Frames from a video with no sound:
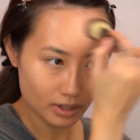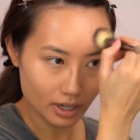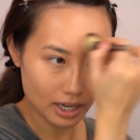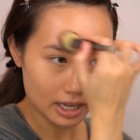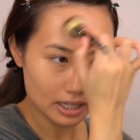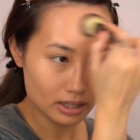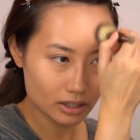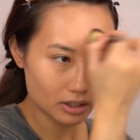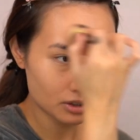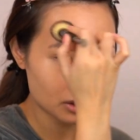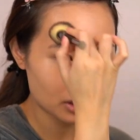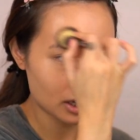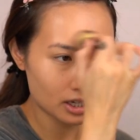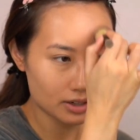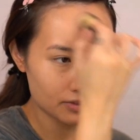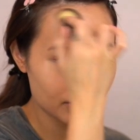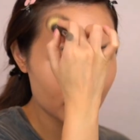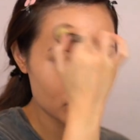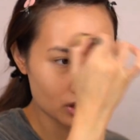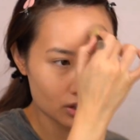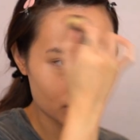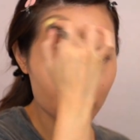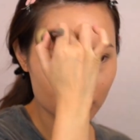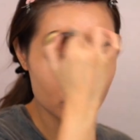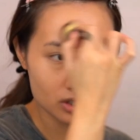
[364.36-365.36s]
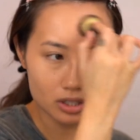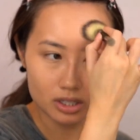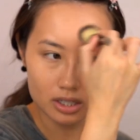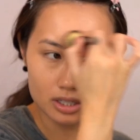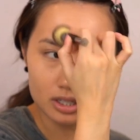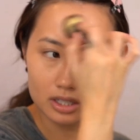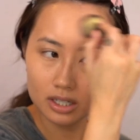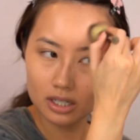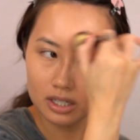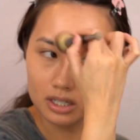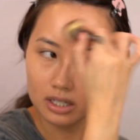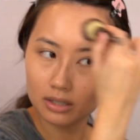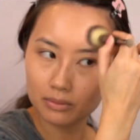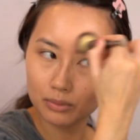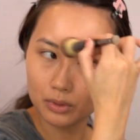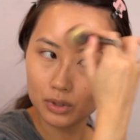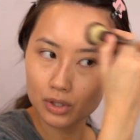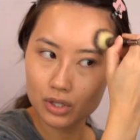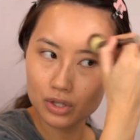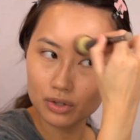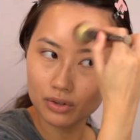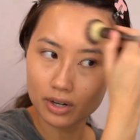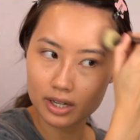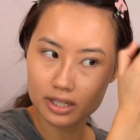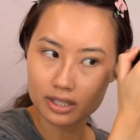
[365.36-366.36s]
And look, even though it's just tinted
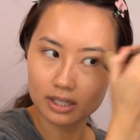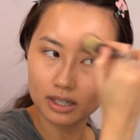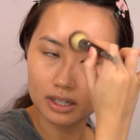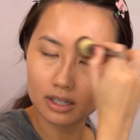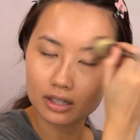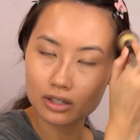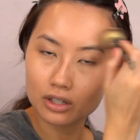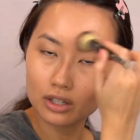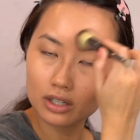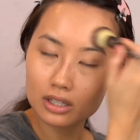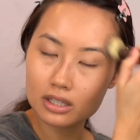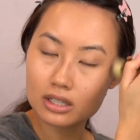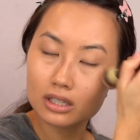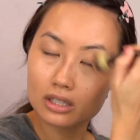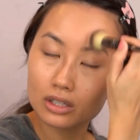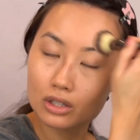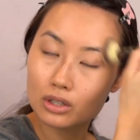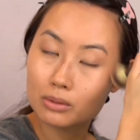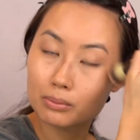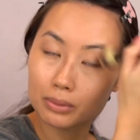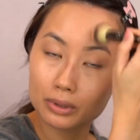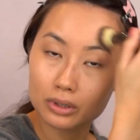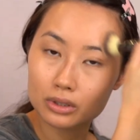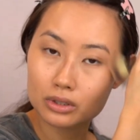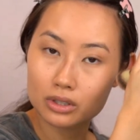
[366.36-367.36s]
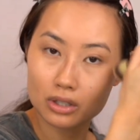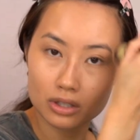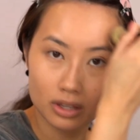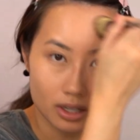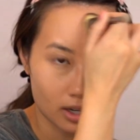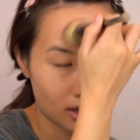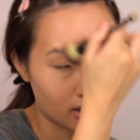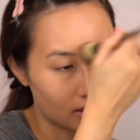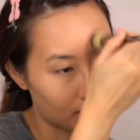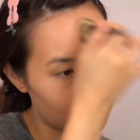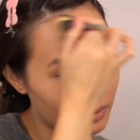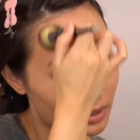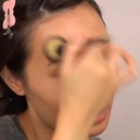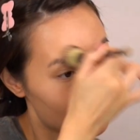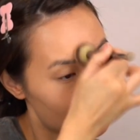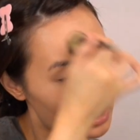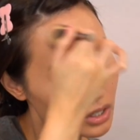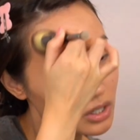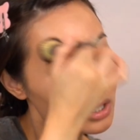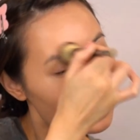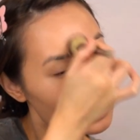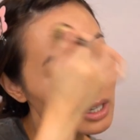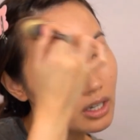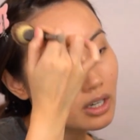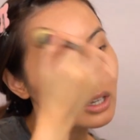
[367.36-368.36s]
moisturizer, you can still build on the
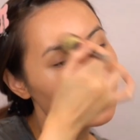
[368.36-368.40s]
coverage.